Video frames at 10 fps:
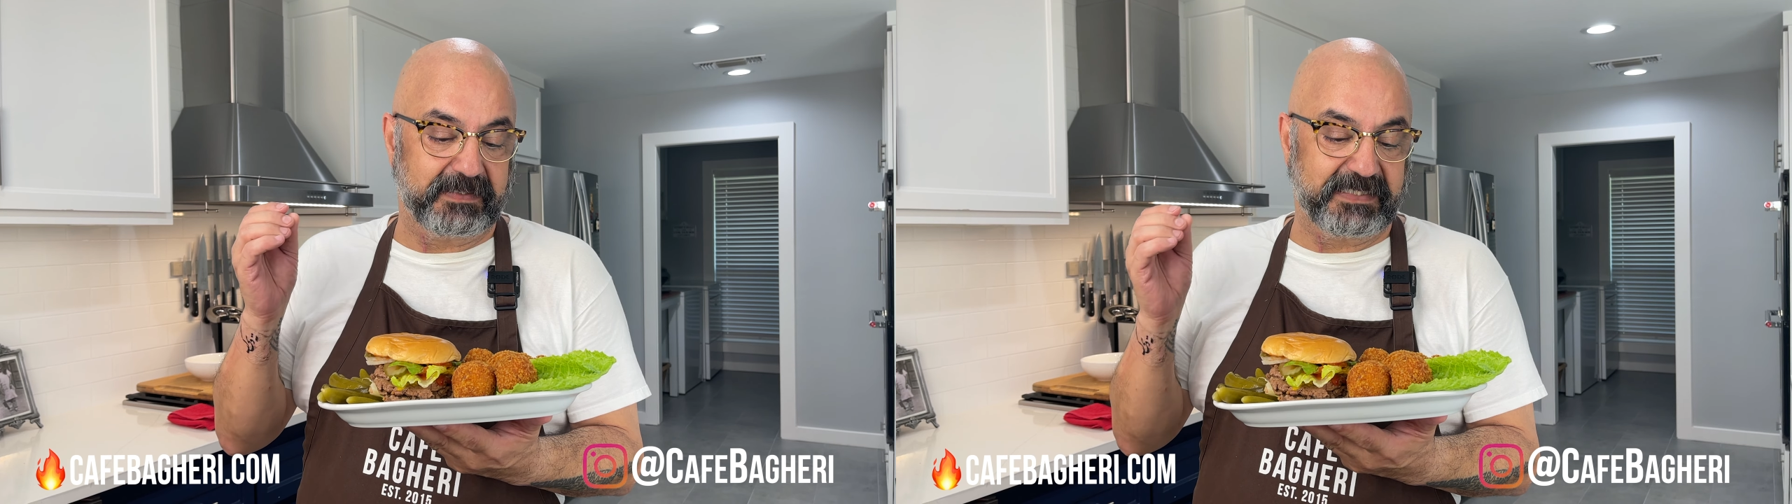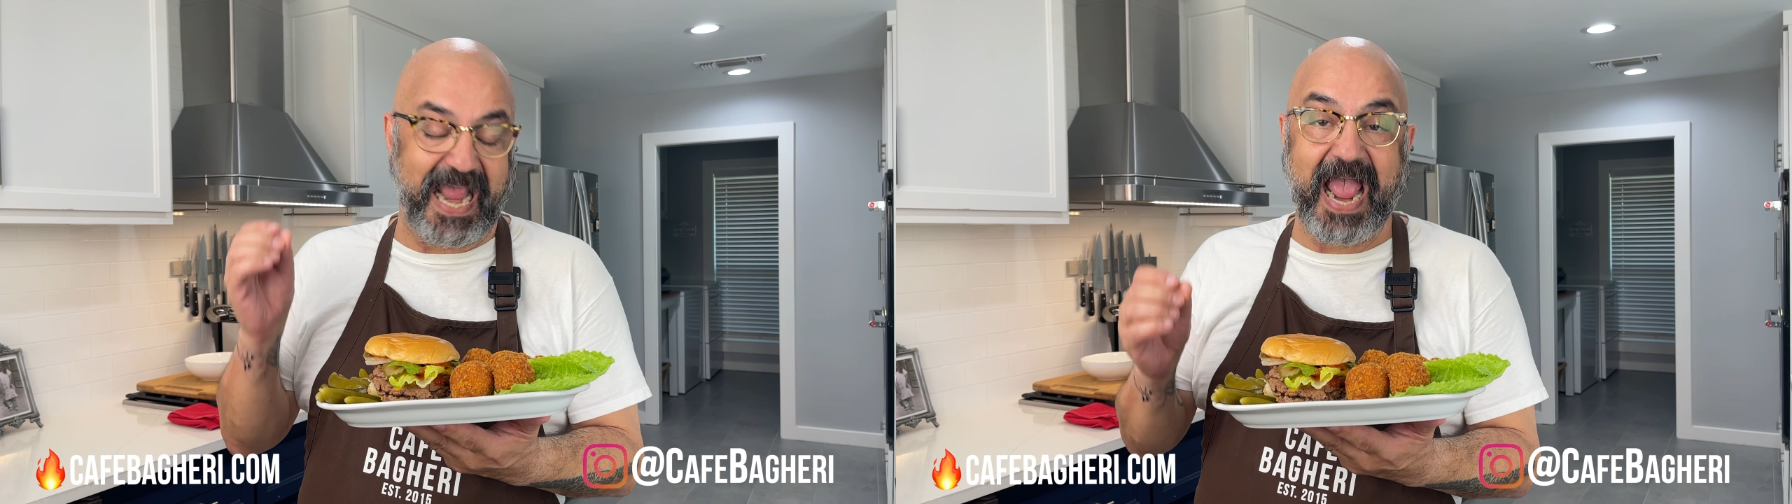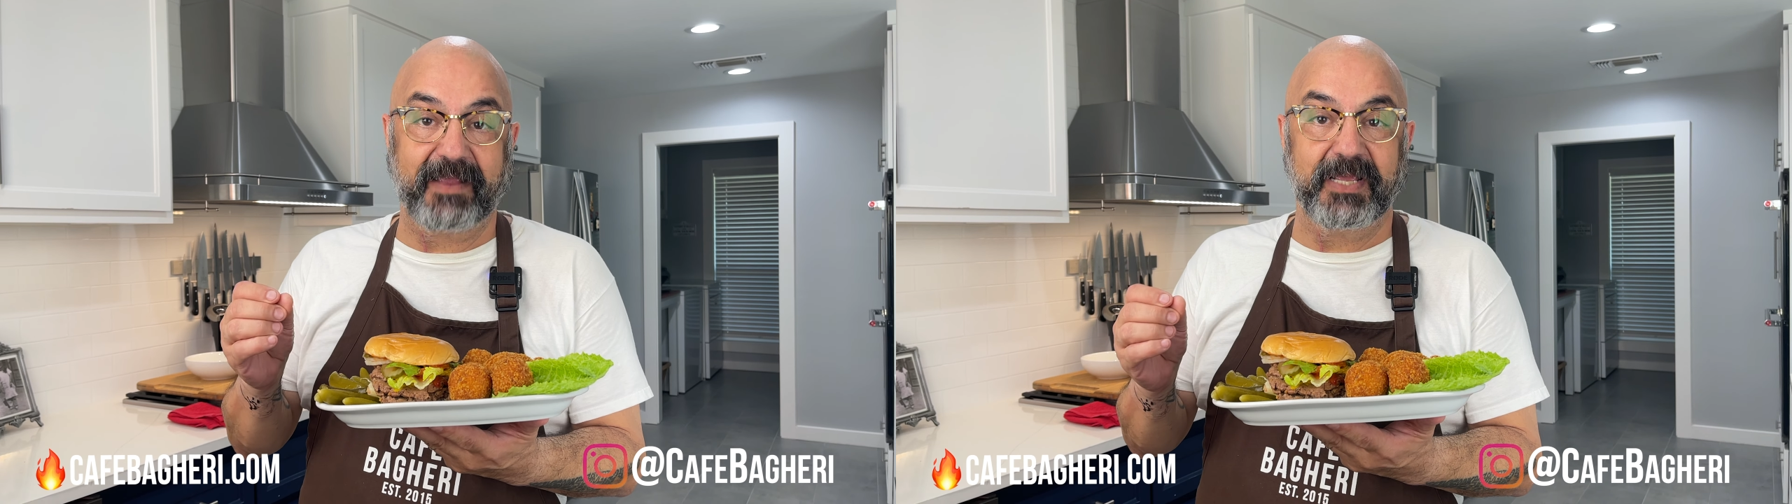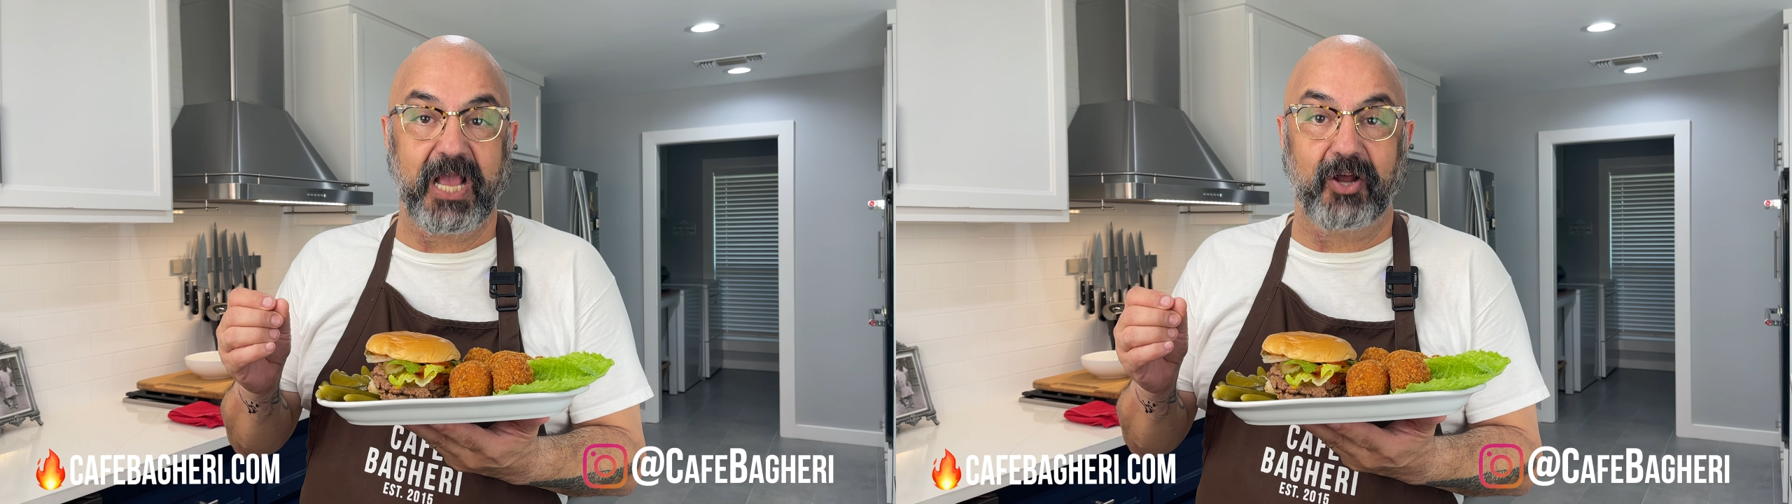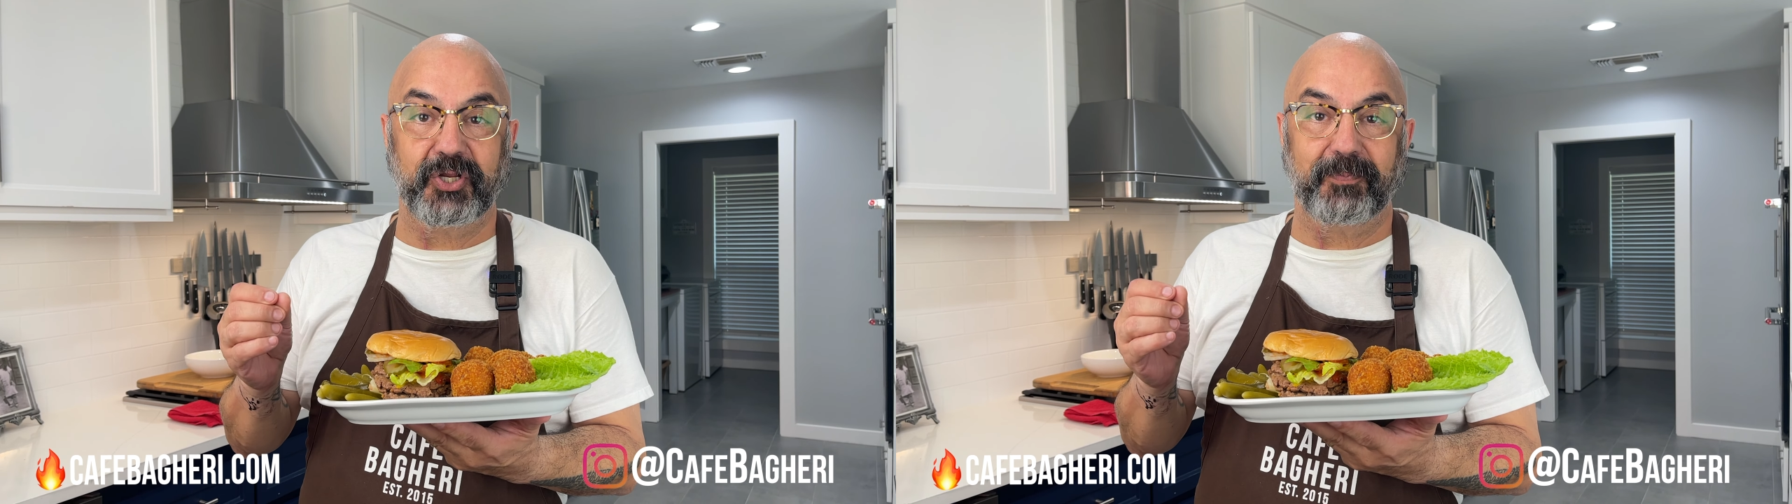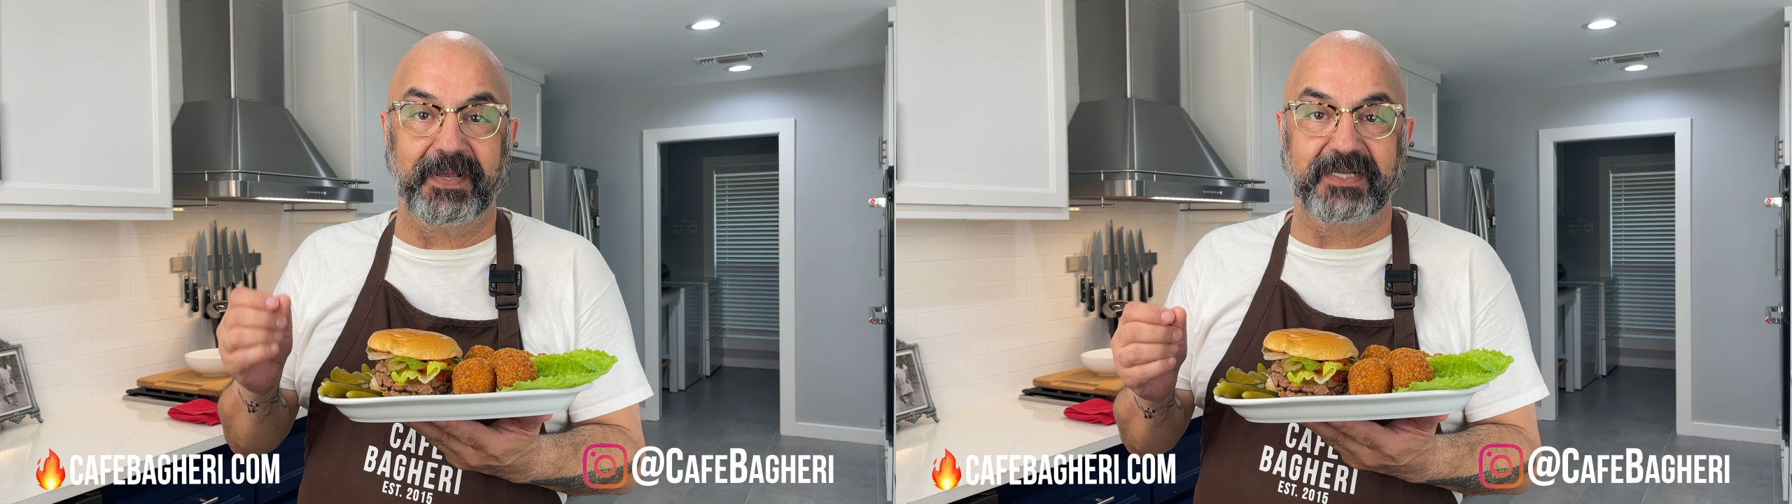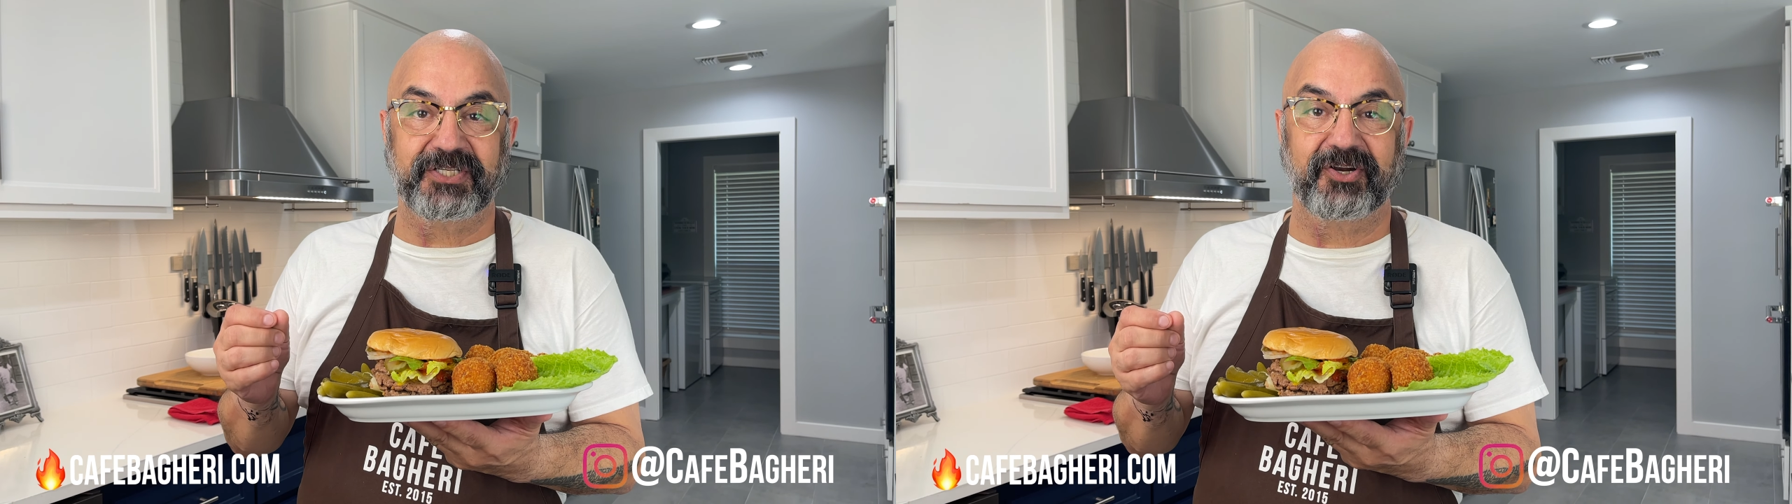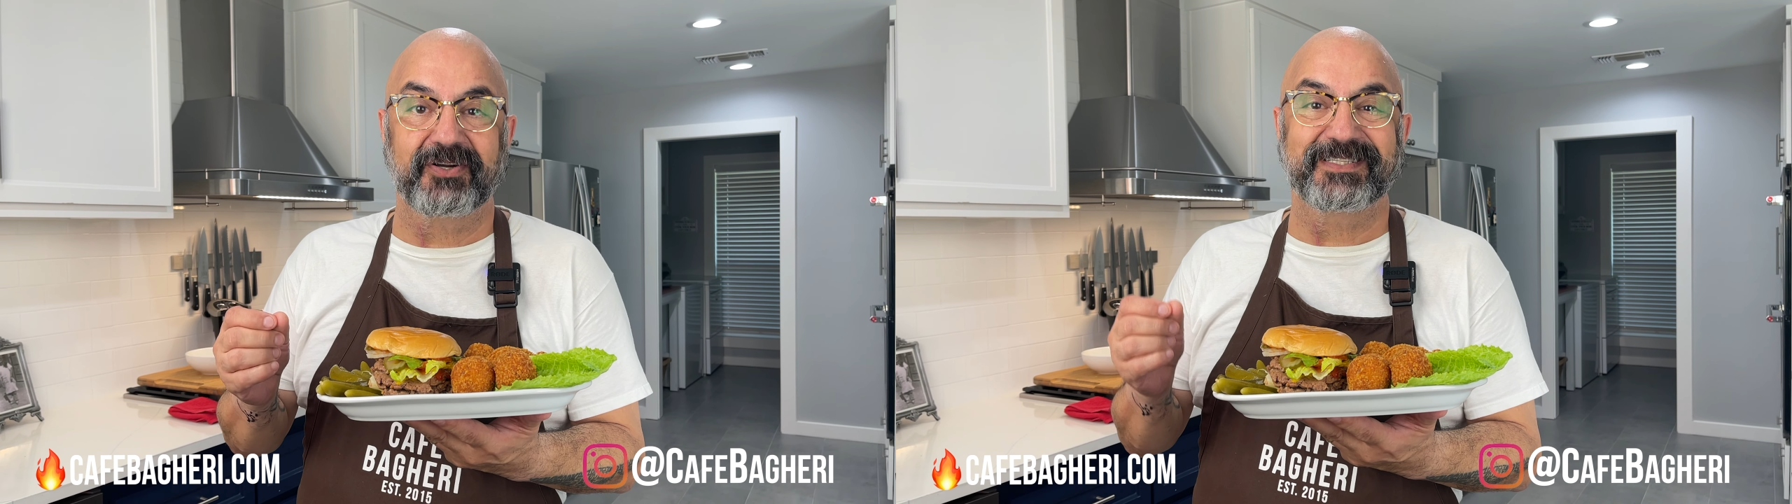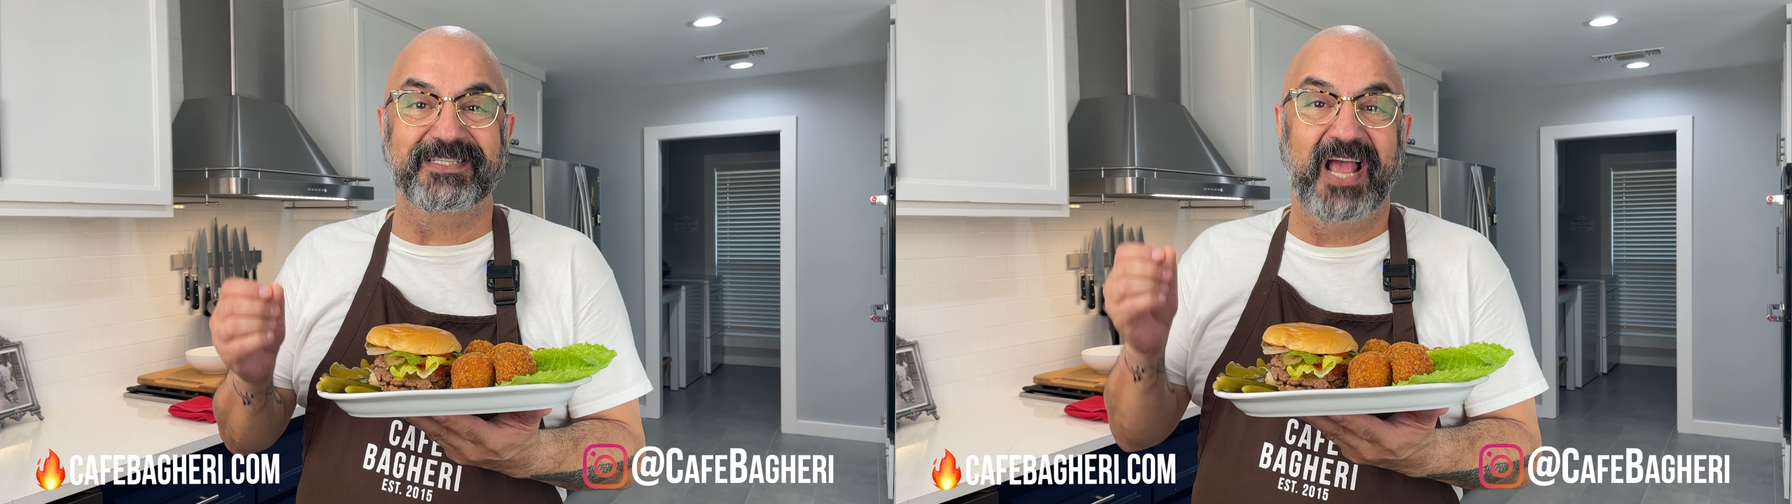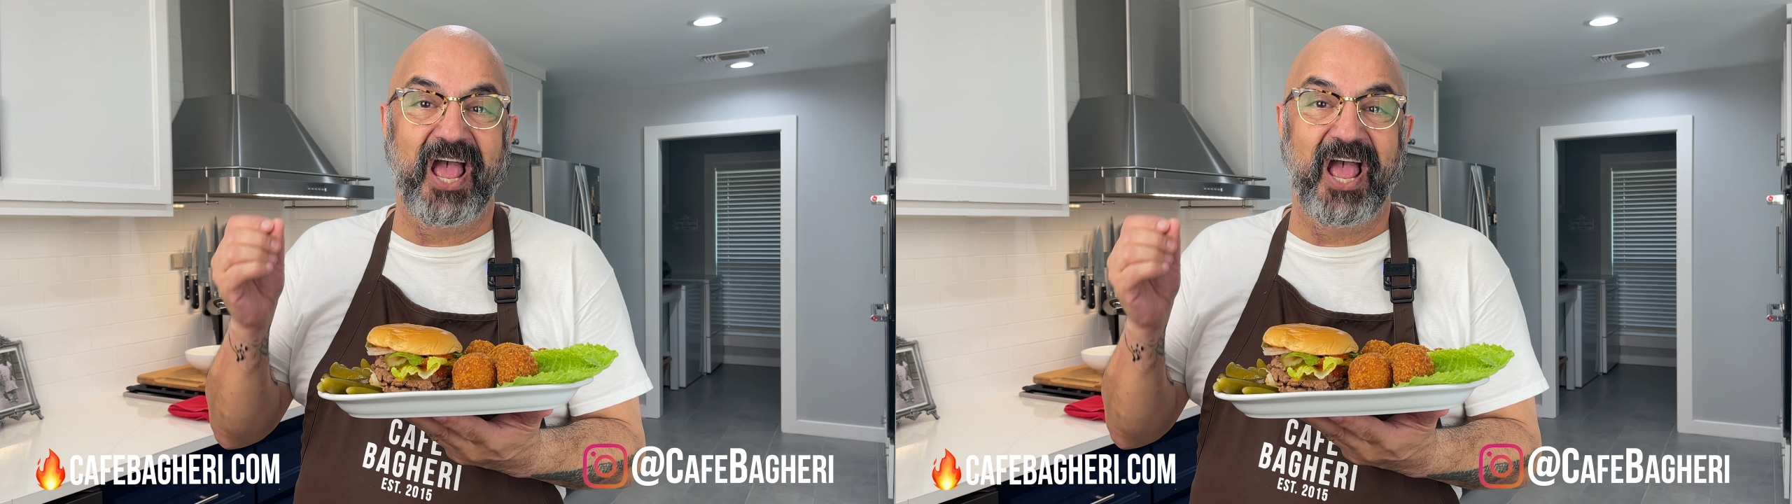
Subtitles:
tag me on your pictures